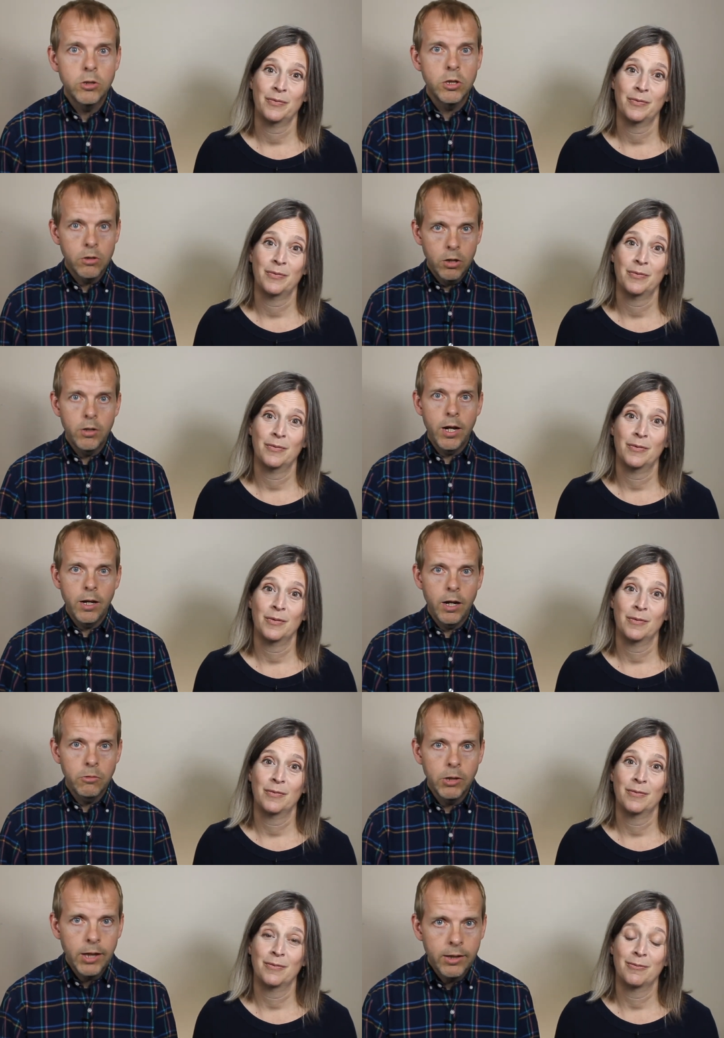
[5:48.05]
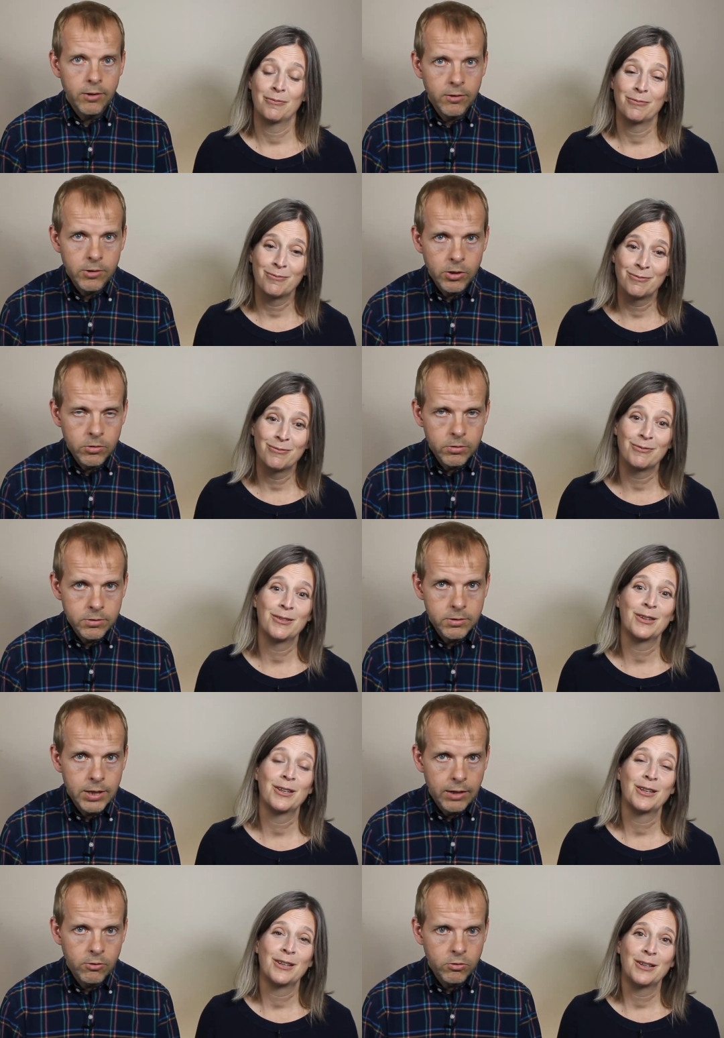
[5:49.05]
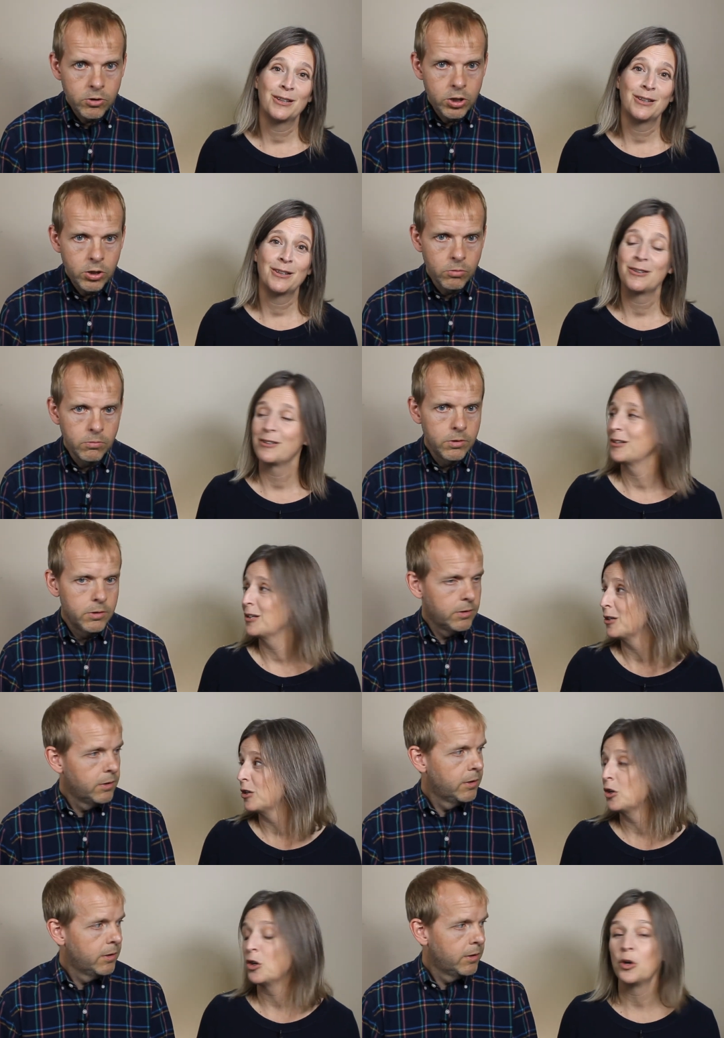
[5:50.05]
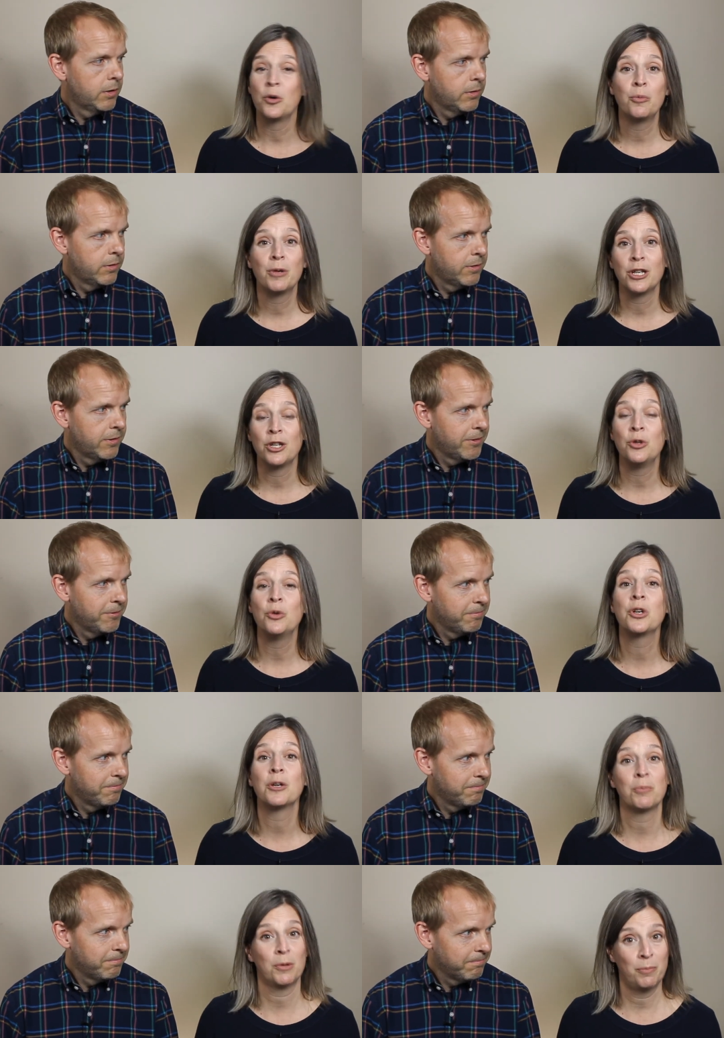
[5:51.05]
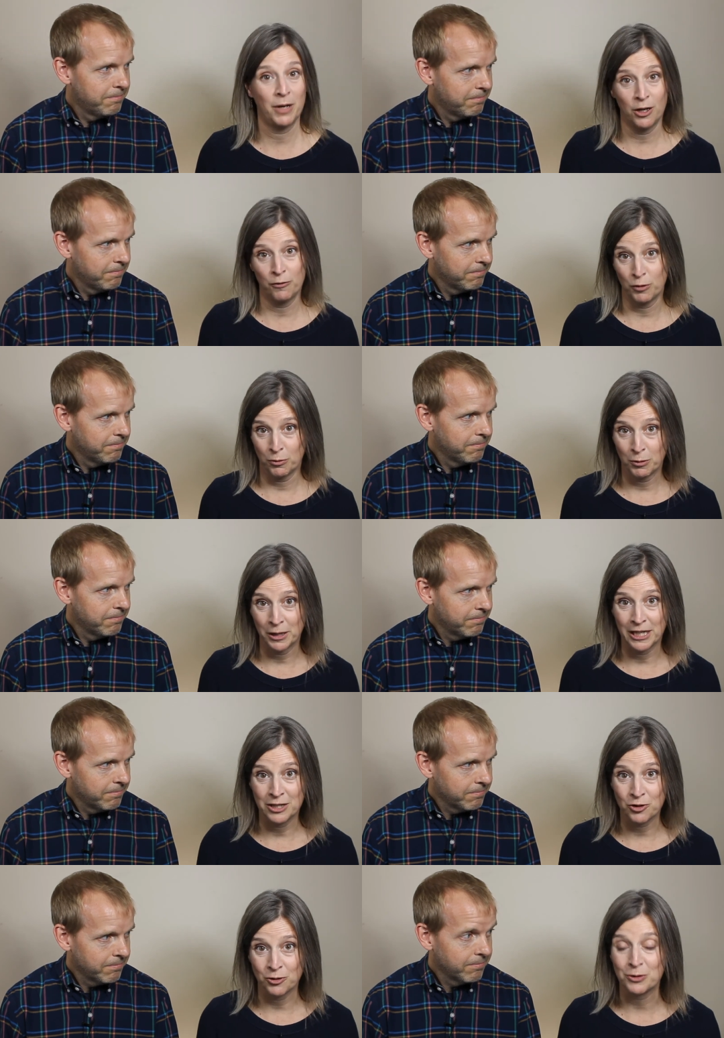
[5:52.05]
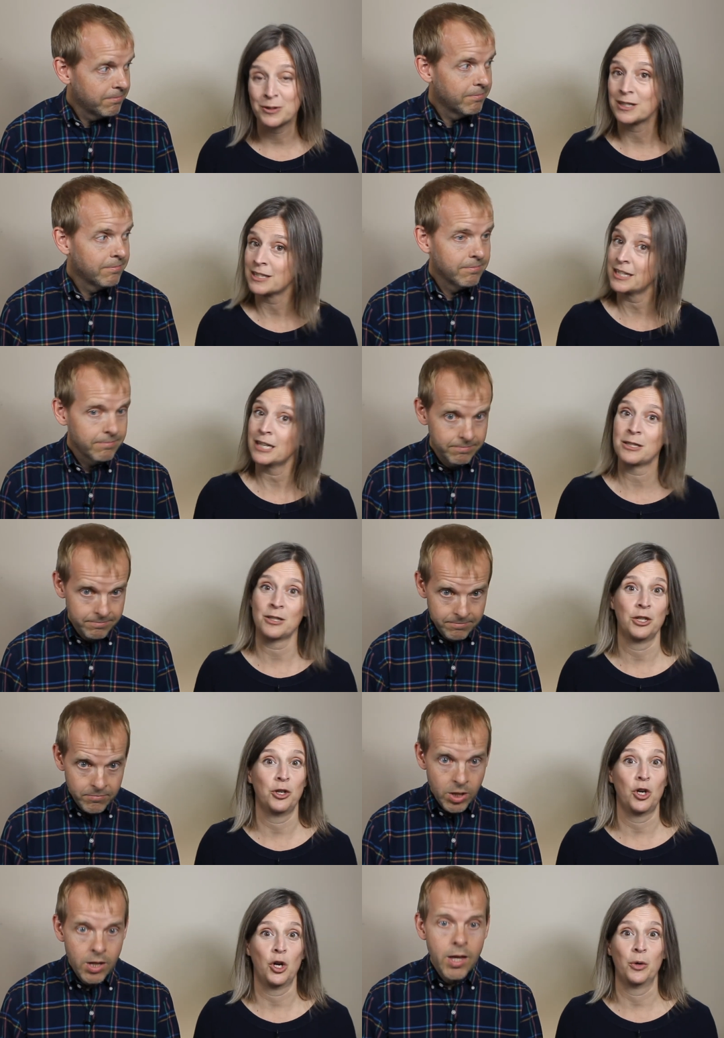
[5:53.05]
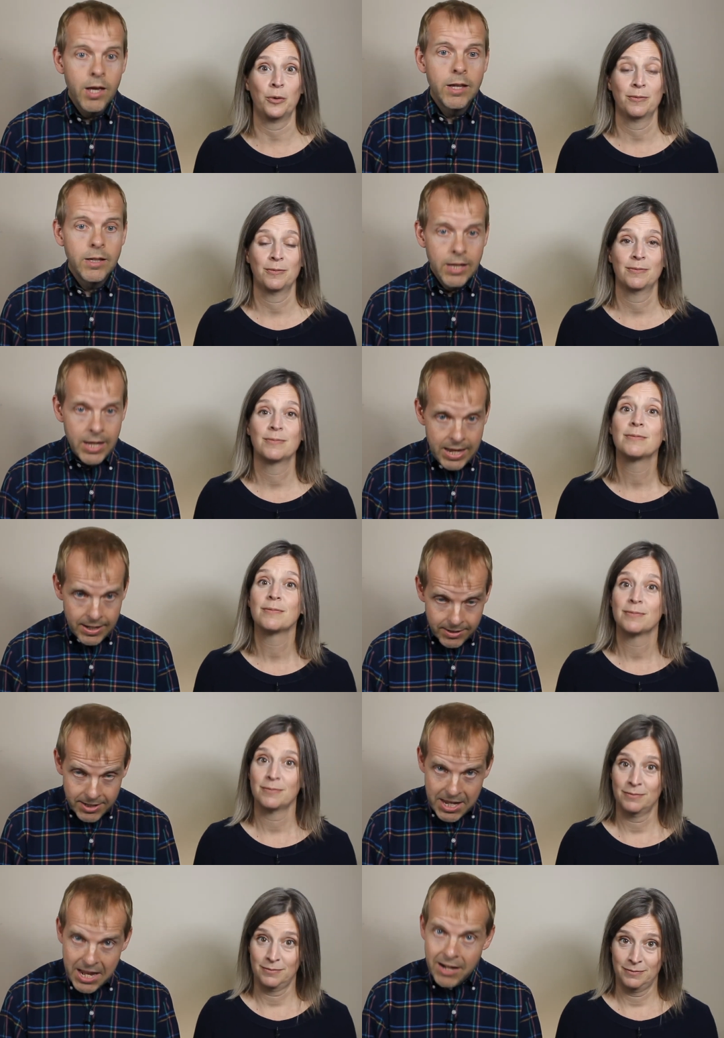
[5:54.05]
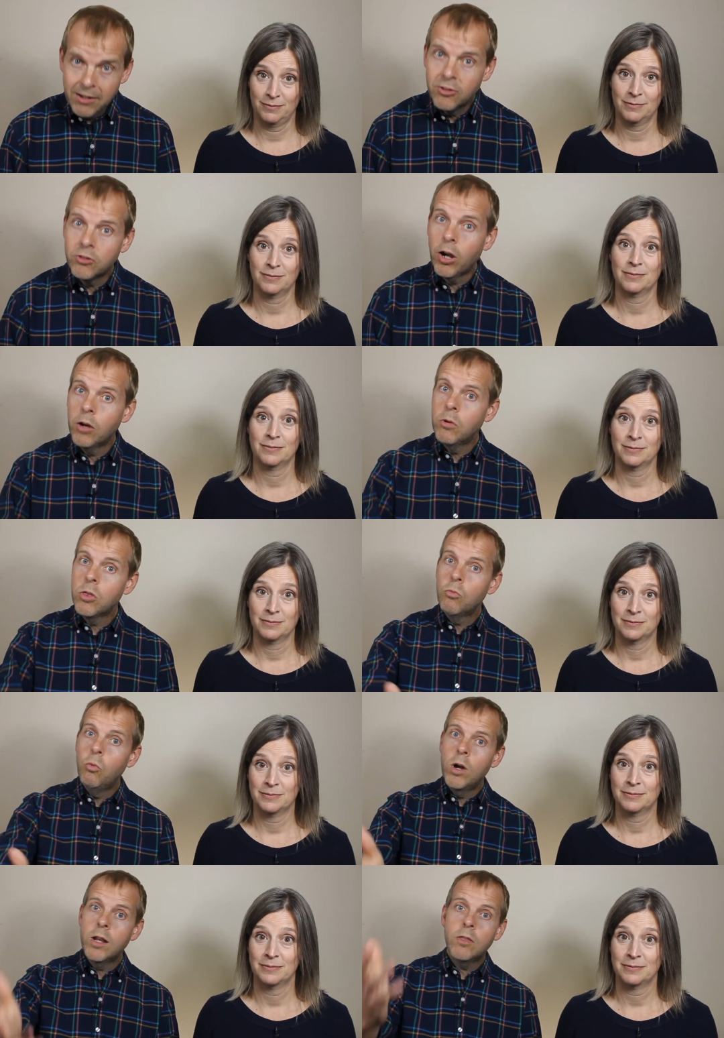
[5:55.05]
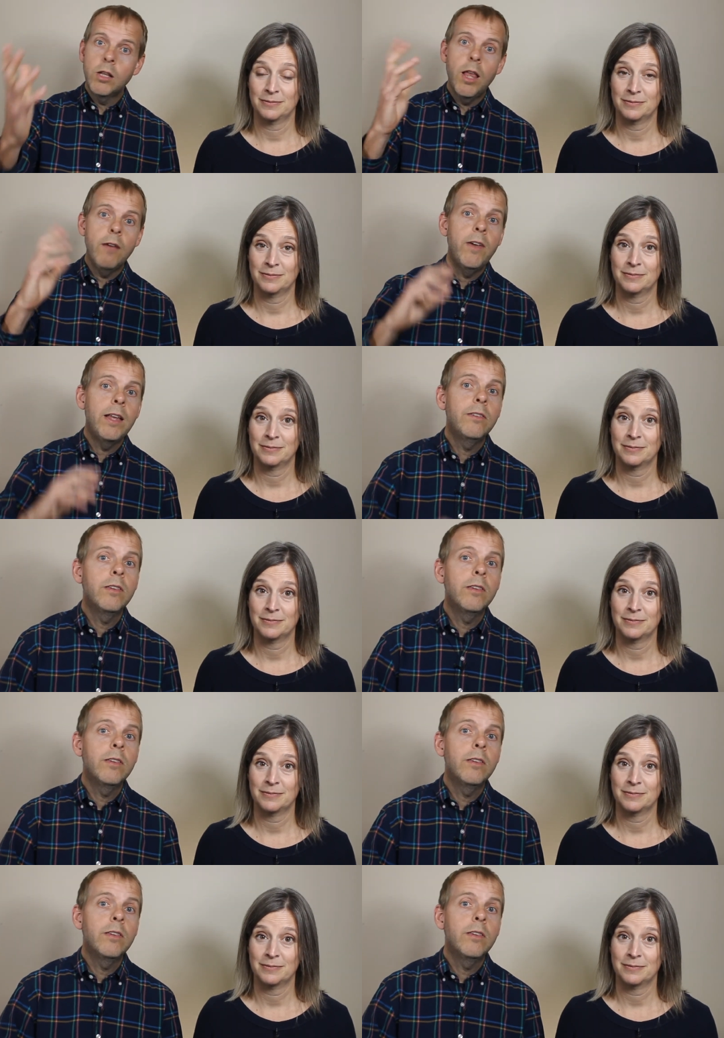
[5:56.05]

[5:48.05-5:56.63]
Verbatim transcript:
Speaker 1: on your own. I, I realize it still takes two.
Speaker 2: No, but you can prepare for relational success on your own.
Speaker 1: Indeed, start with one of the LoveEd